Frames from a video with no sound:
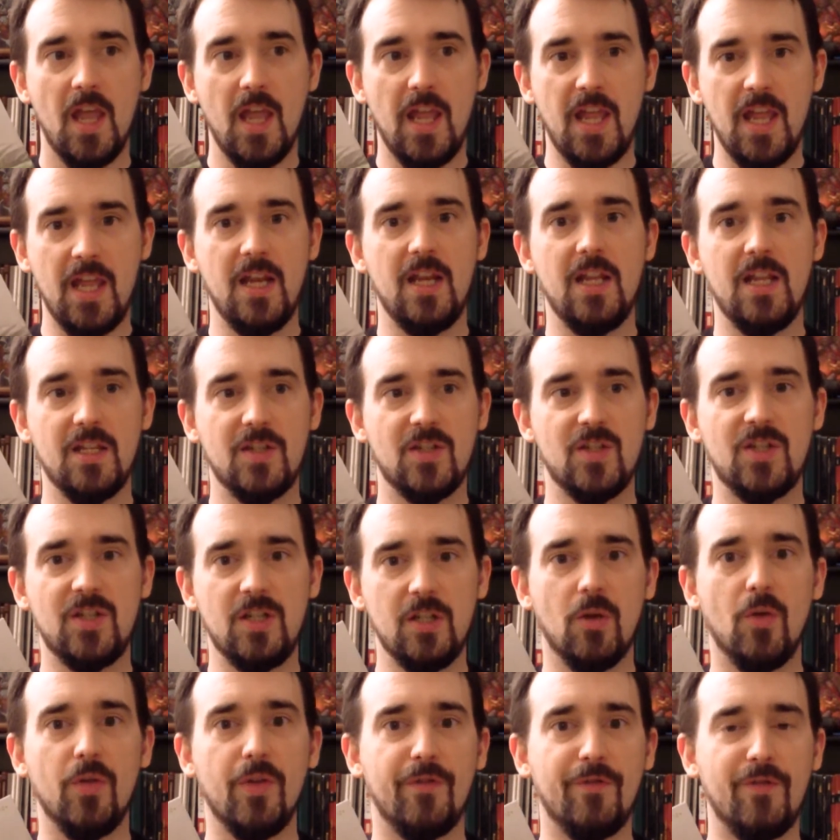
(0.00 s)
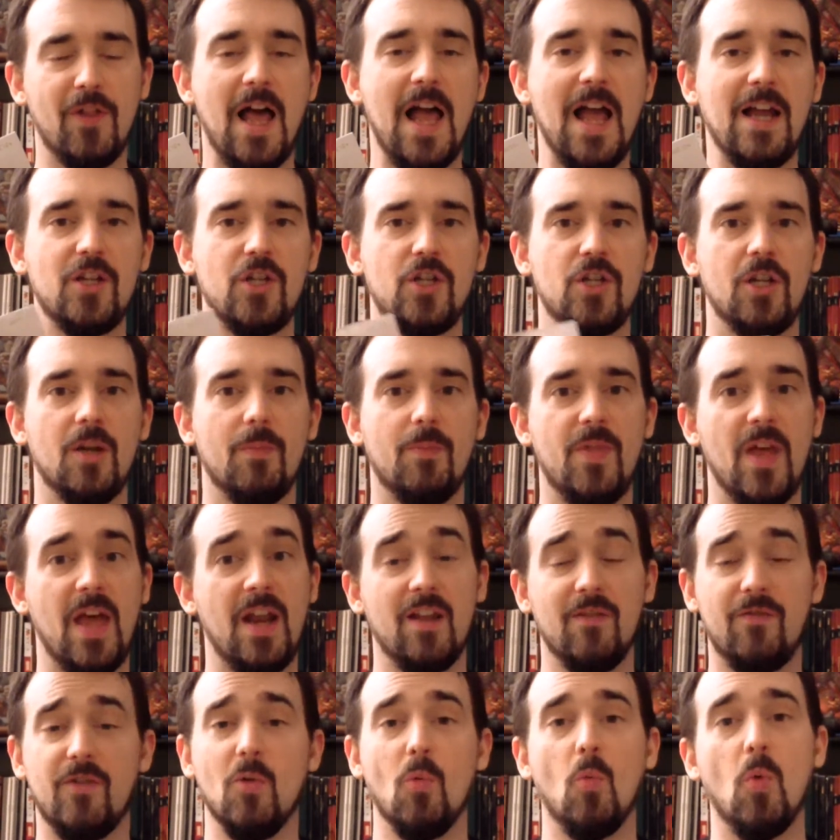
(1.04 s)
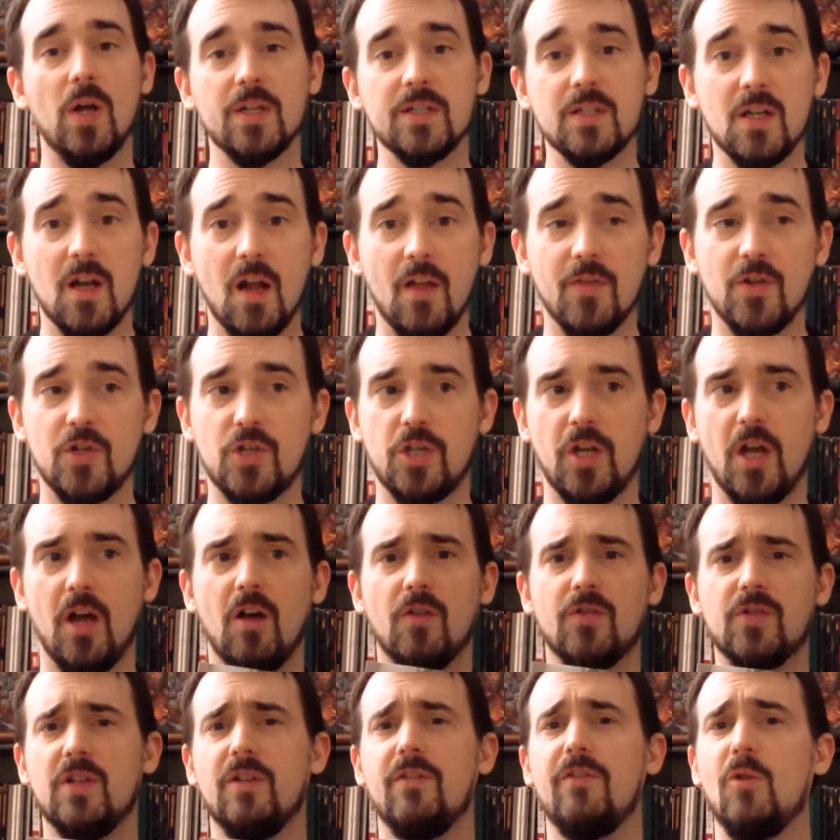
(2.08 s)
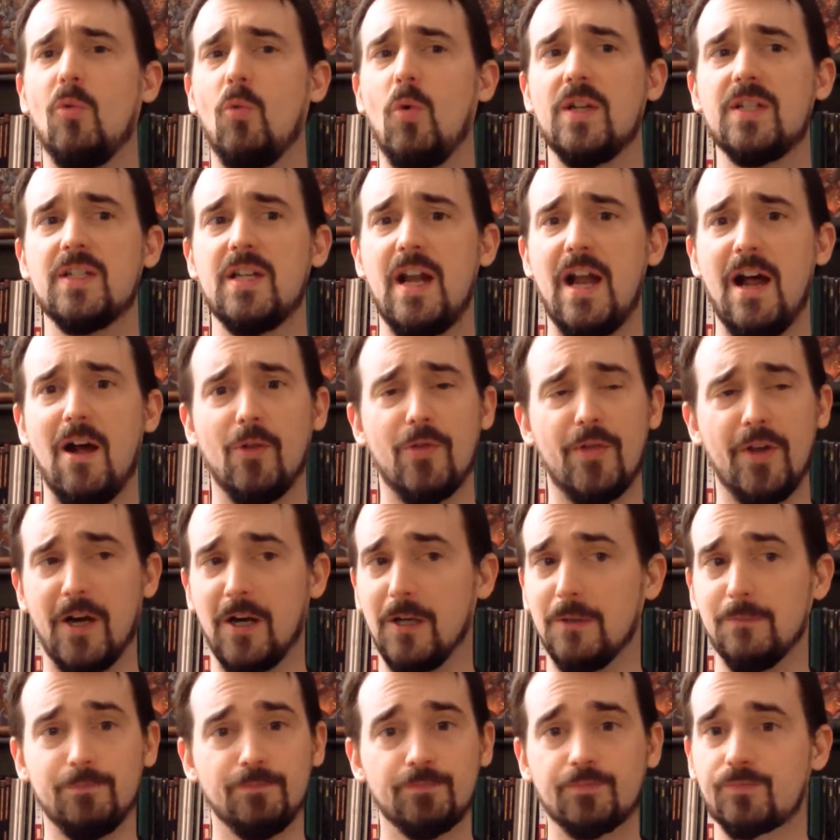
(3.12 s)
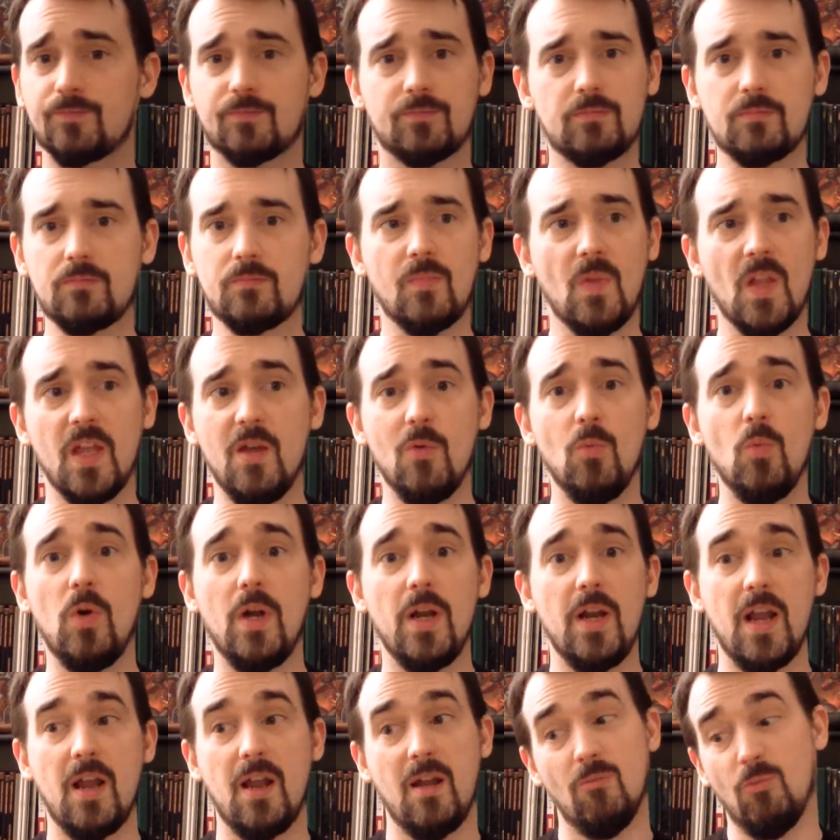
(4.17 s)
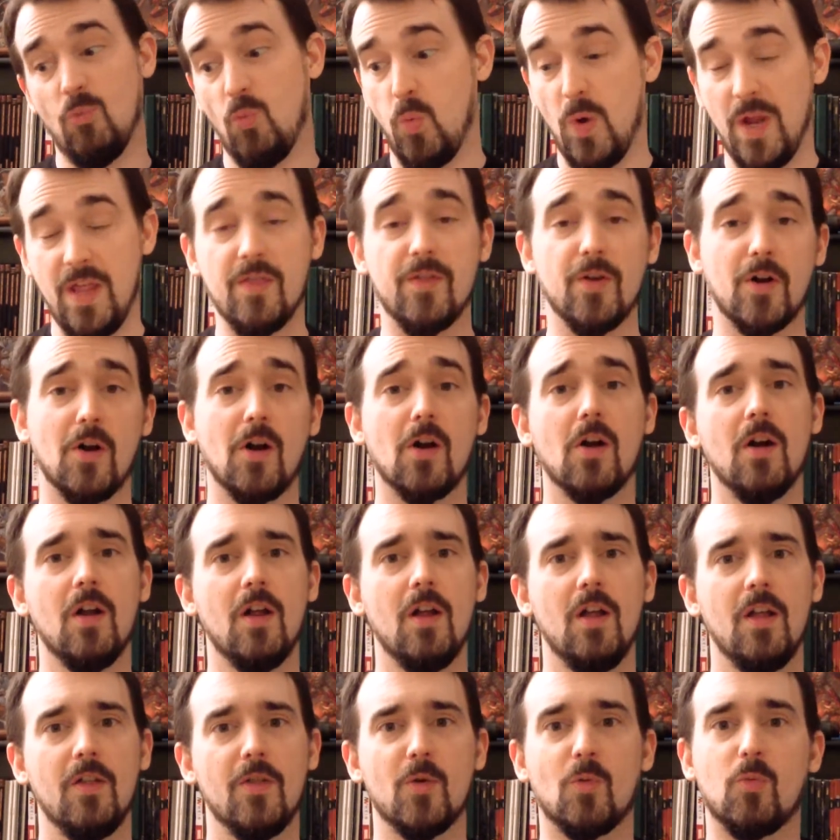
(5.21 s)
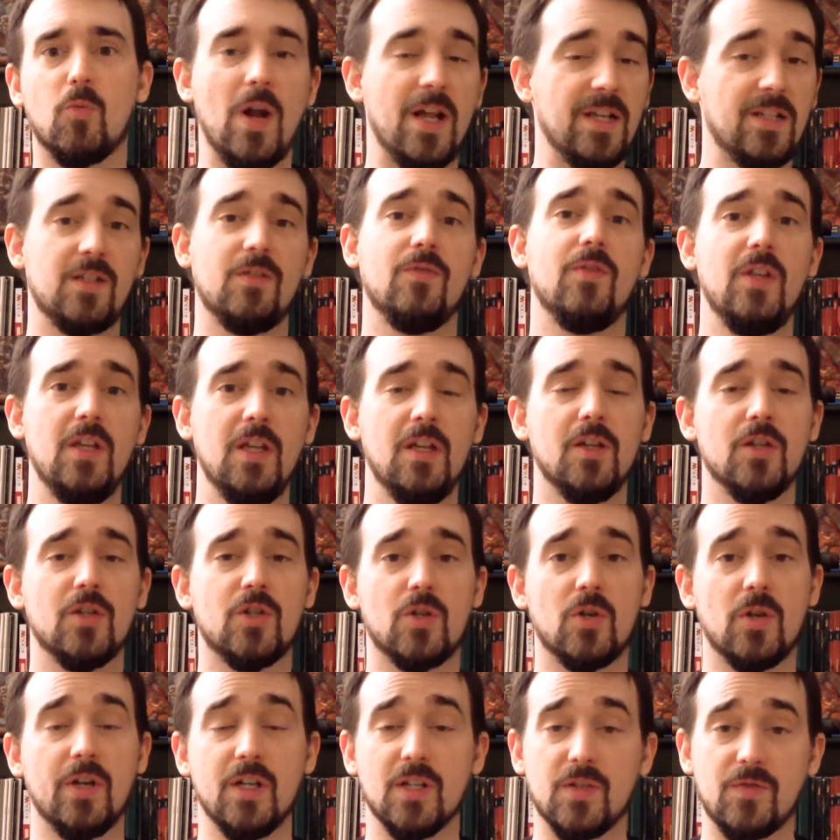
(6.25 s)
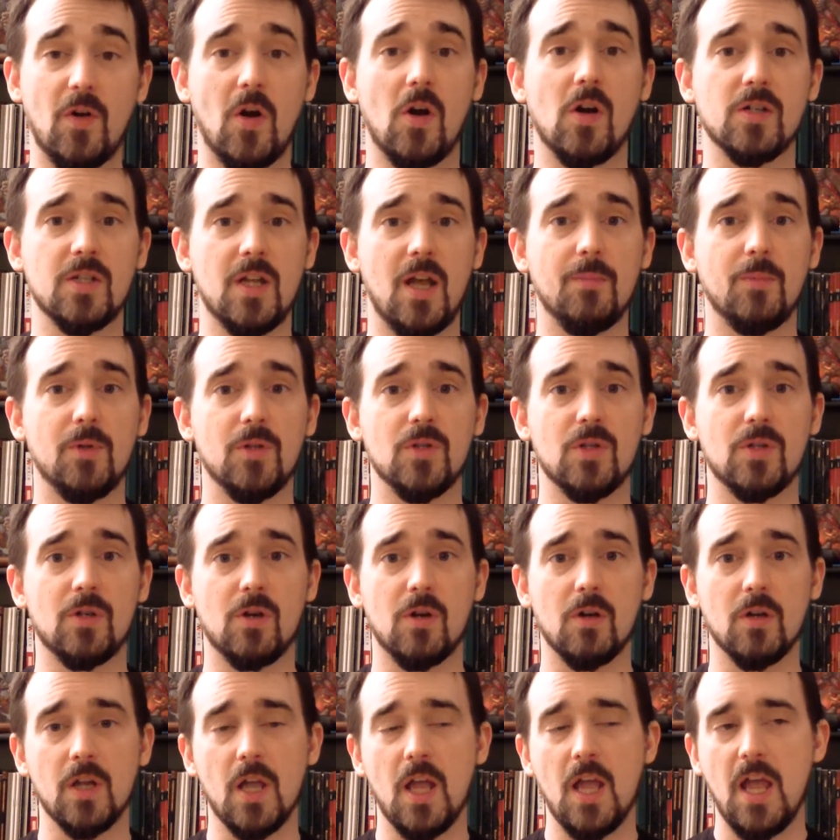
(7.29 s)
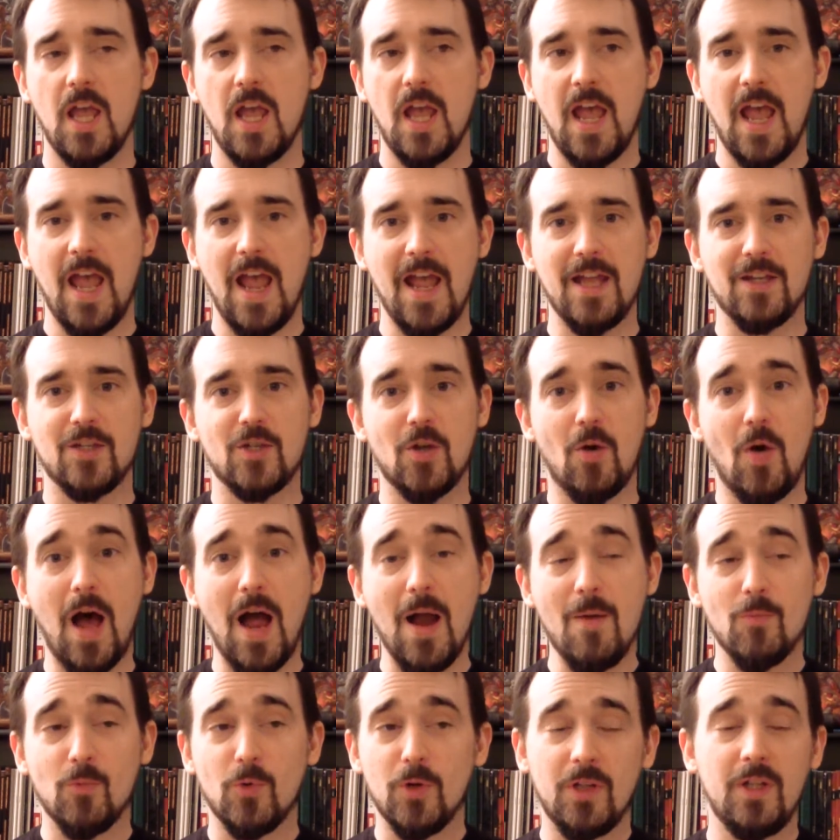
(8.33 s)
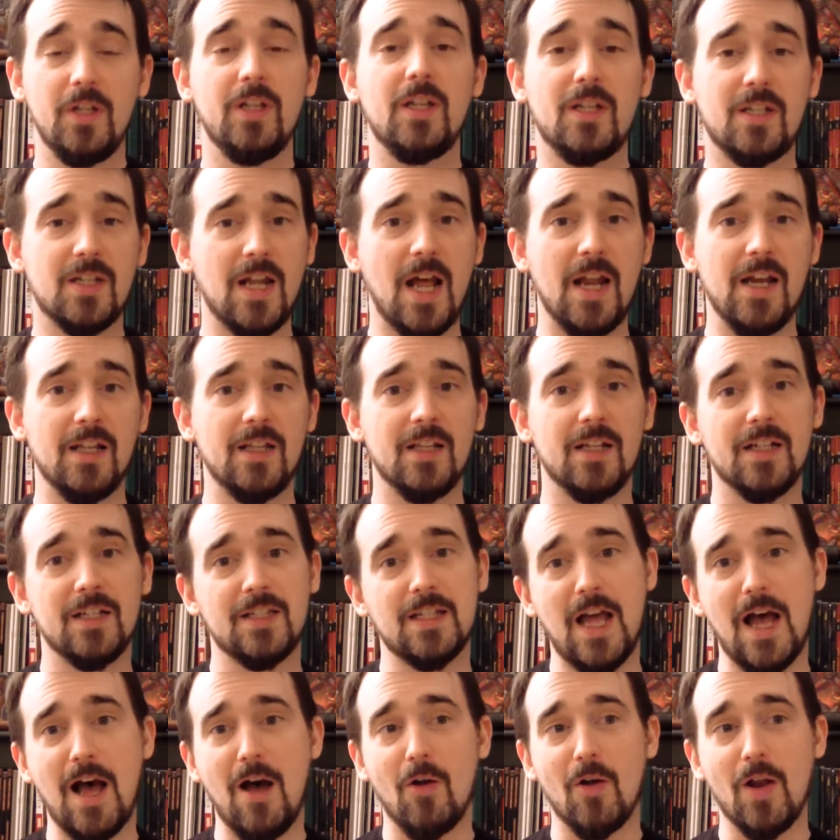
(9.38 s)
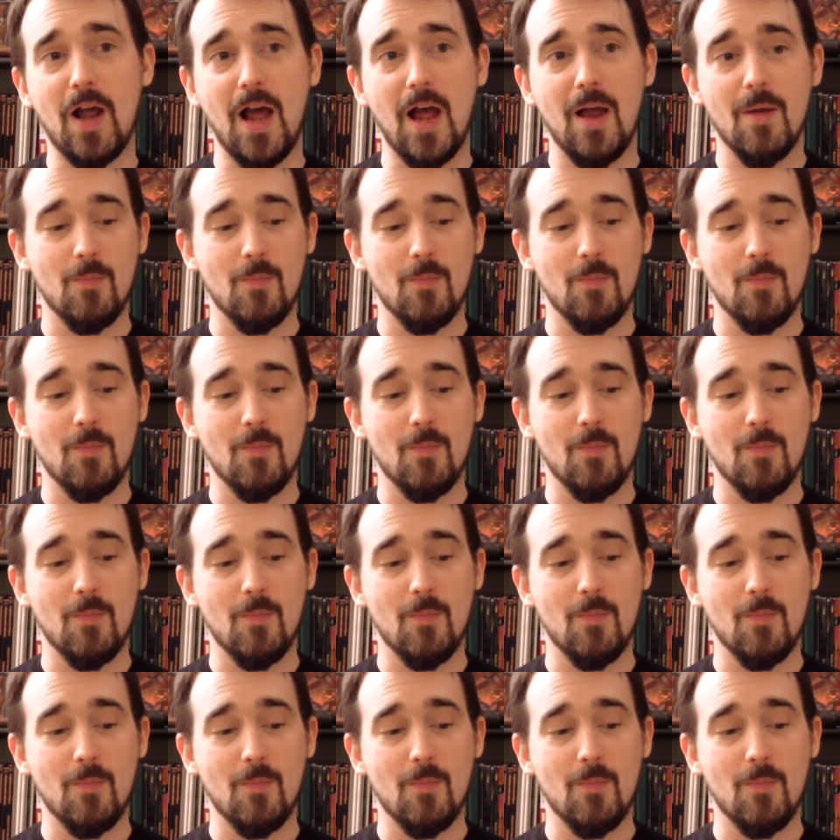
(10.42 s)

It is still the flagship that if it wasn't on the shelves and if it wasn't out there, it would wither the rest of the industry as far as I'm concerned. And so I'm really excited that it's out.